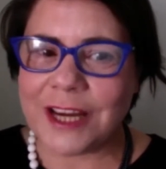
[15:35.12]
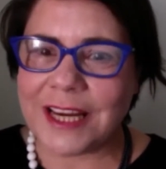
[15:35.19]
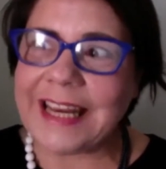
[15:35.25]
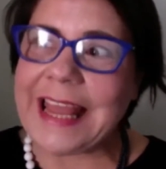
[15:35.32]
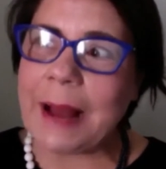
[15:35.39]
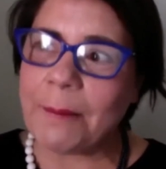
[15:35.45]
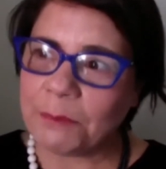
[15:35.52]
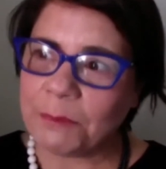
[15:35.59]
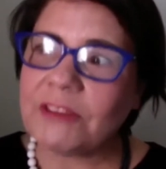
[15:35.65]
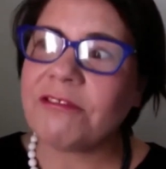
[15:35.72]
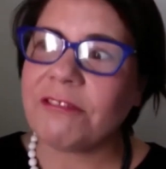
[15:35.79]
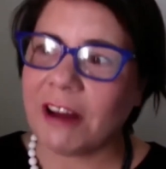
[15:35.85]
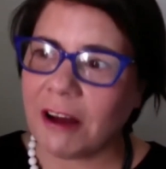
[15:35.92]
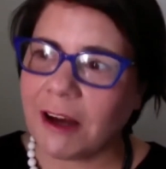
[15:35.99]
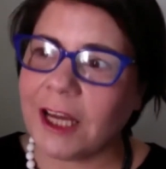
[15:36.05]
really
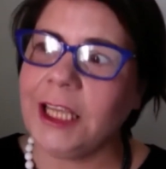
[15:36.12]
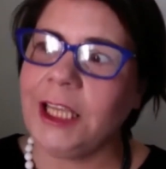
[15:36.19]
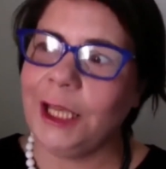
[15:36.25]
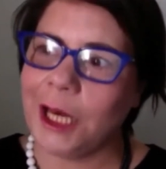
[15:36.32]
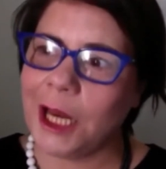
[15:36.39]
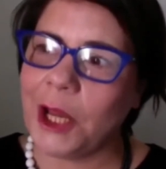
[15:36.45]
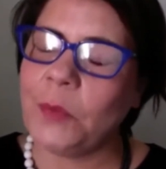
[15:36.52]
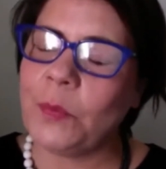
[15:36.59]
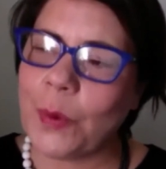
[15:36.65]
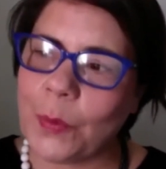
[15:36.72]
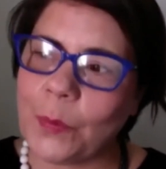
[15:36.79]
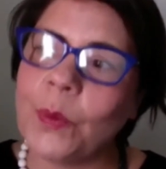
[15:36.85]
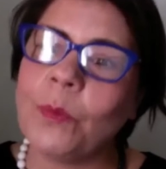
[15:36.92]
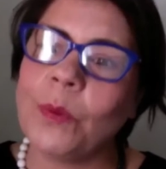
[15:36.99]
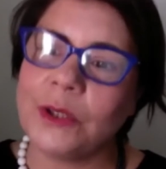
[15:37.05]
amplify,
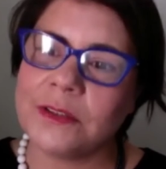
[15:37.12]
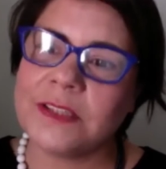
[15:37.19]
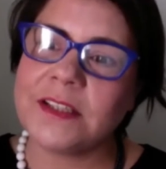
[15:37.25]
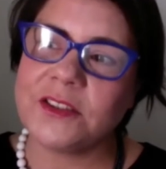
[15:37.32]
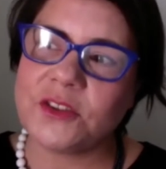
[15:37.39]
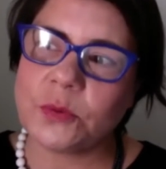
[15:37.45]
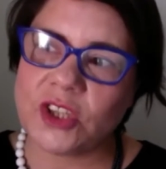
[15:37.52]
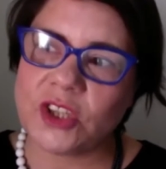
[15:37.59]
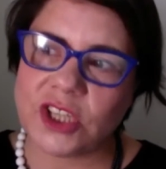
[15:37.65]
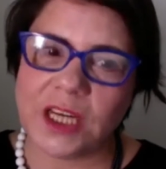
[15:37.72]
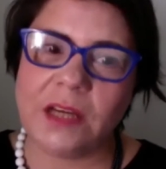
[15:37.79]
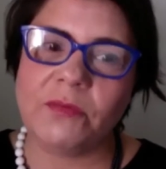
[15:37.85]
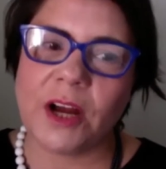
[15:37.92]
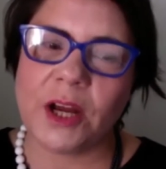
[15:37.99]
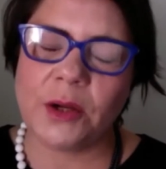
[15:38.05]
what we're wanting to
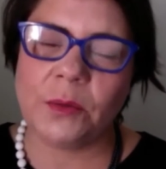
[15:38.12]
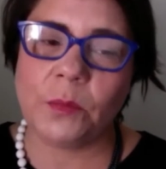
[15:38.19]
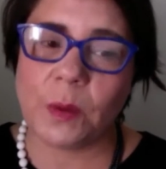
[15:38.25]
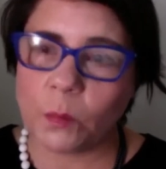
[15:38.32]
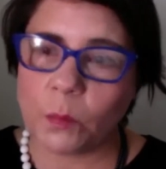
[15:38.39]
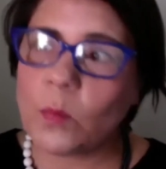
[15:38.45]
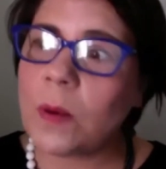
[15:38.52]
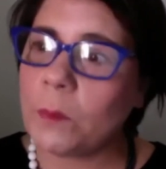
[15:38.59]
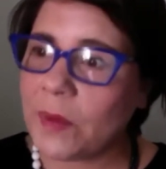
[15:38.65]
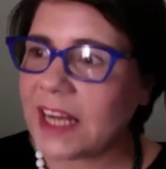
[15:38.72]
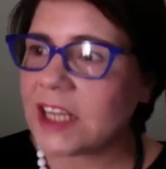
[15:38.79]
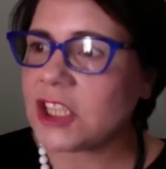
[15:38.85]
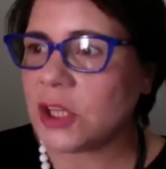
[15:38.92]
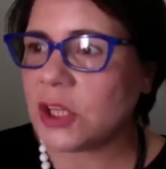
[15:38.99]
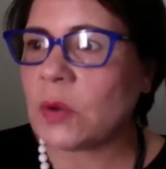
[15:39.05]
achieve when we
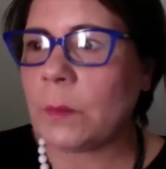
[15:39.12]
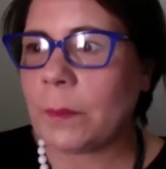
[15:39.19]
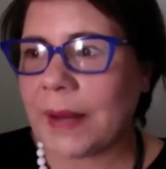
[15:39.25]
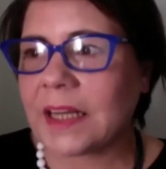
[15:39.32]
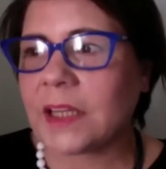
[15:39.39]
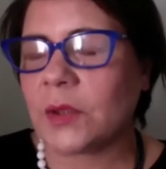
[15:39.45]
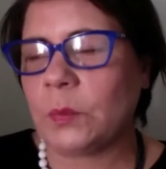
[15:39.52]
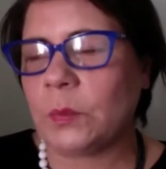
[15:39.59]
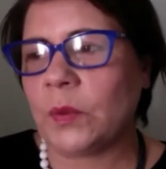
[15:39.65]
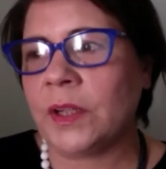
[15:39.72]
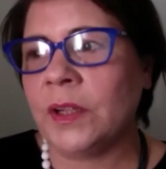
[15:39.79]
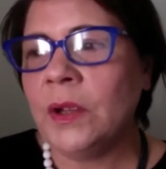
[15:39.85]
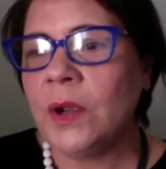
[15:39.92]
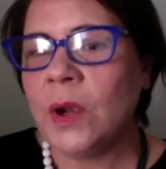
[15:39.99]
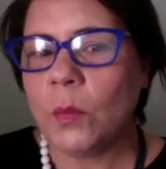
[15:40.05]
actually come back and
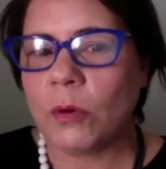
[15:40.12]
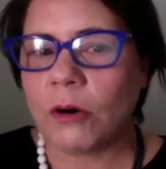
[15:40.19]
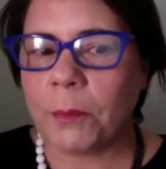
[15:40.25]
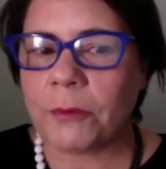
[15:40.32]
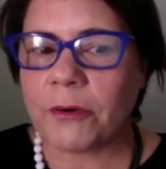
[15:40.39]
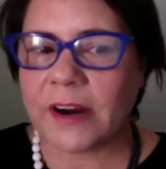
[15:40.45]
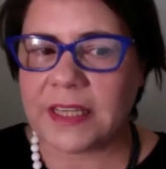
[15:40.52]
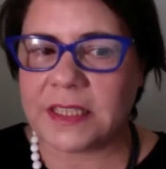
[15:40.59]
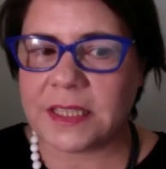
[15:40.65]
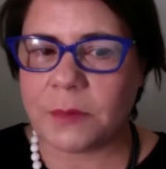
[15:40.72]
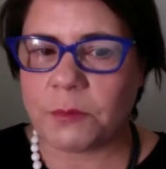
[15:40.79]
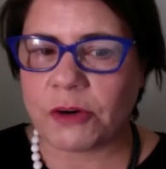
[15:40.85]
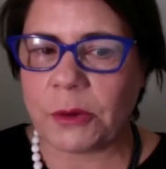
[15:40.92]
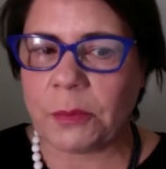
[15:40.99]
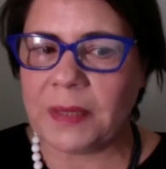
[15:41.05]
we're
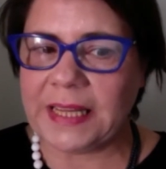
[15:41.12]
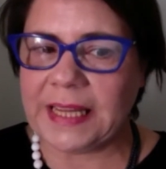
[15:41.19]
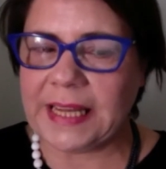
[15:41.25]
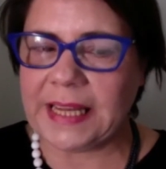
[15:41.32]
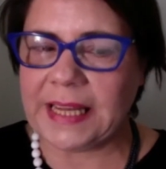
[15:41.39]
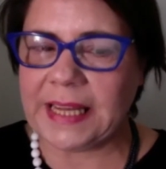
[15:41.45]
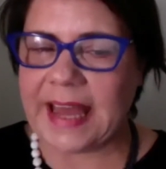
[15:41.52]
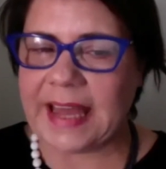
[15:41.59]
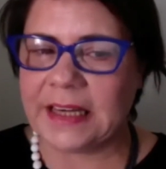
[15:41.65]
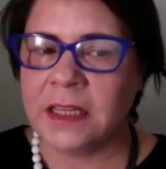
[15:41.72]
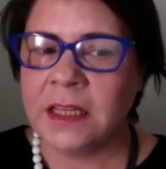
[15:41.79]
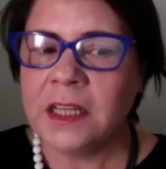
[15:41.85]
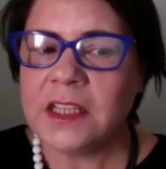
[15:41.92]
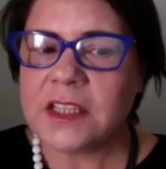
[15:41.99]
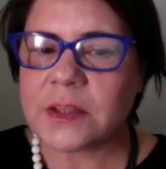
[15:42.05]
operating properly again.
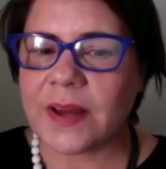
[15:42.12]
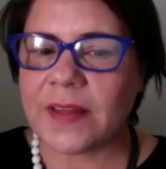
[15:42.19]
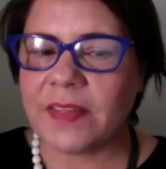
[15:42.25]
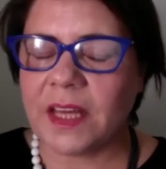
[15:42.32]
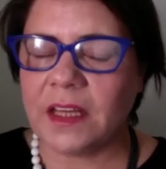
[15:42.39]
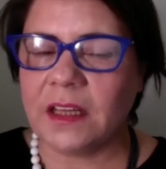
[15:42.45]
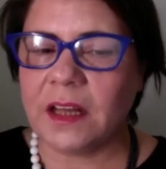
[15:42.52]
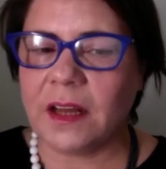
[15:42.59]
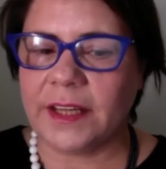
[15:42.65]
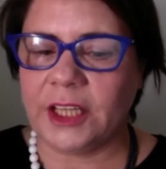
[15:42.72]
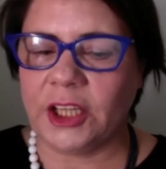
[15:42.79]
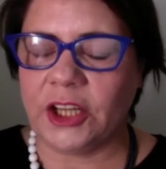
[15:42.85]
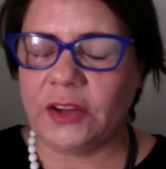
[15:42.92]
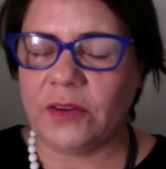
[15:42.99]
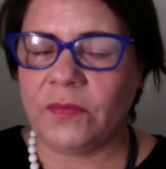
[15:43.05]
So I think
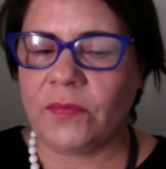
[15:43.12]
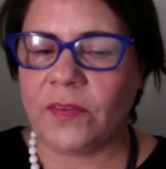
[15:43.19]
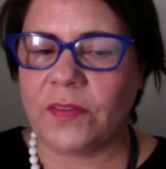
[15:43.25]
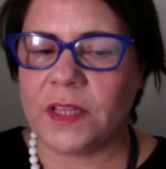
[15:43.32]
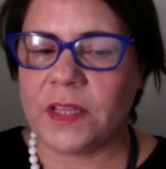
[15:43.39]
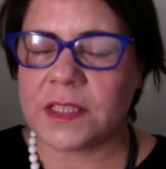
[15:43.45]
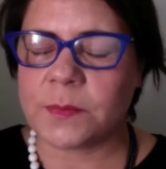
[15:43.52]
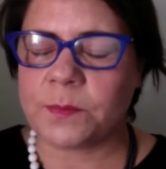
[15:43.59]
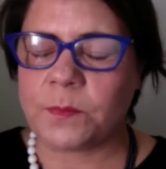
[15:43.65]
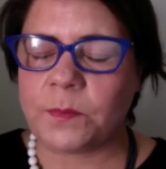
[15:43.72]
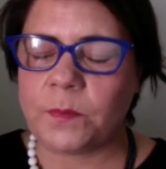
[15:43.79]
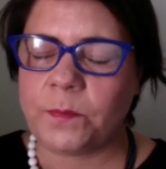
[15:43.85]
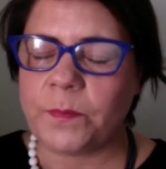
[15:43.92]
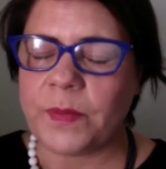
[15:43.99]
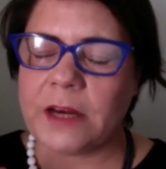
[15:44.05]
kind of there's
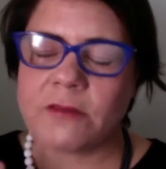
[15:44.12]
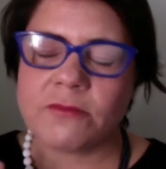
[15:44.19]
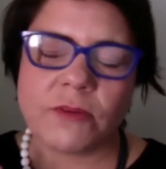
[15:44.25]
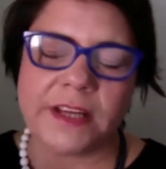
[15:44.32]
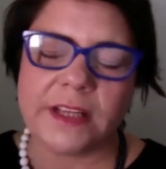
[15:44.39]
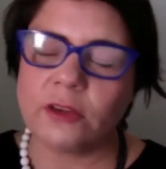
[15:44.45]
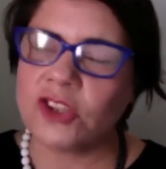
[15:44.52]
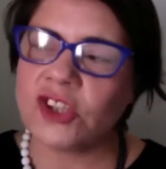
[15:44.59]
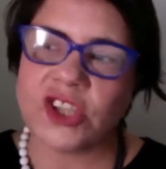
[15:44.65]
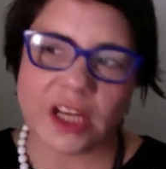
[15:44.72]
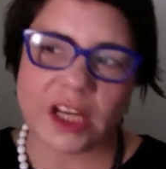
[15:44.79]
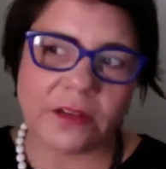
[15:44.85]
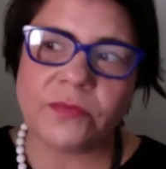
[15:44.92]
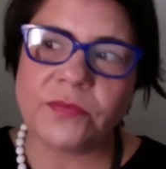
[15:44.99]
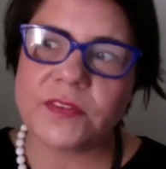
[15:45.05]
been a real
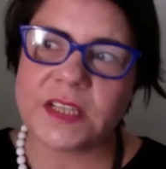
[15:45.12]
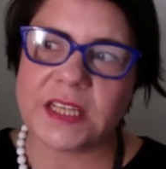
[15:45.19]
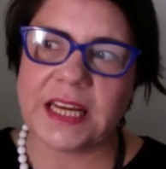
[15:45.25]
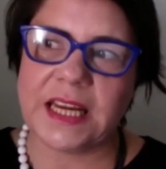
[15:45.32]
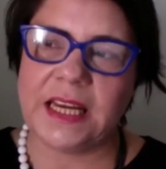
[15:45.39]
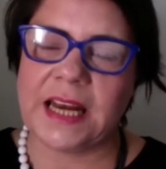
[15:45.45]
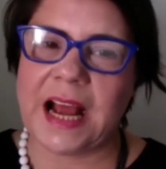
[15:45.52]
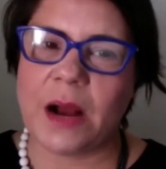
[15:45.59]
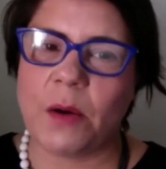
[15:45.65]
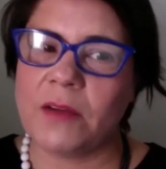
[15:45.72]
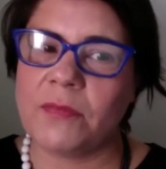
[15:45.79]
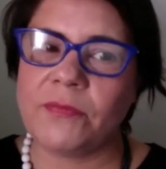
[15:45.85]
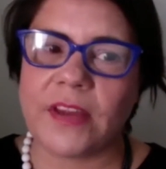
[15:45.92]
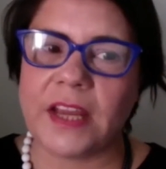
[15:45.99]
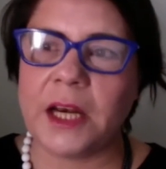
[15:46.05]
shift in how
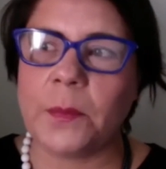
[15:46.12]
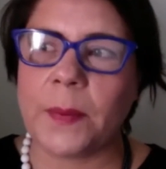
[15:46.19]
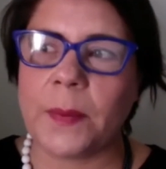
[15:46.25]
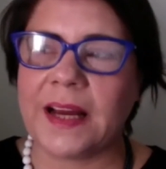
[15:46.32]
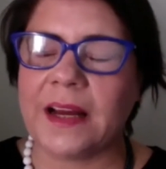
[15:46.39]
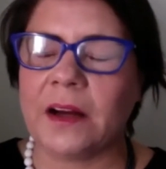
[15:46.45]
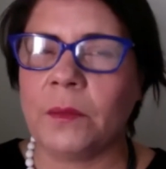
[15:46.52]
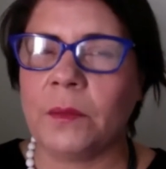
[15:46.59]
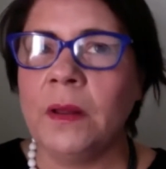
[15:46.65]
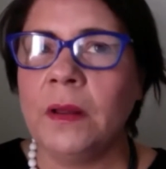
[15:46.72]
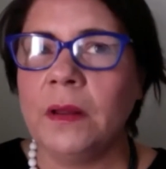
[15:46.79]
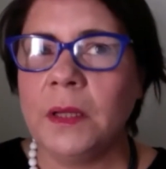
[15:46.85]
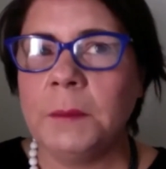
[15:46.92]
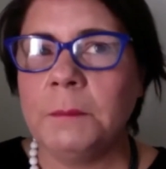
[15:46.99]
I feel about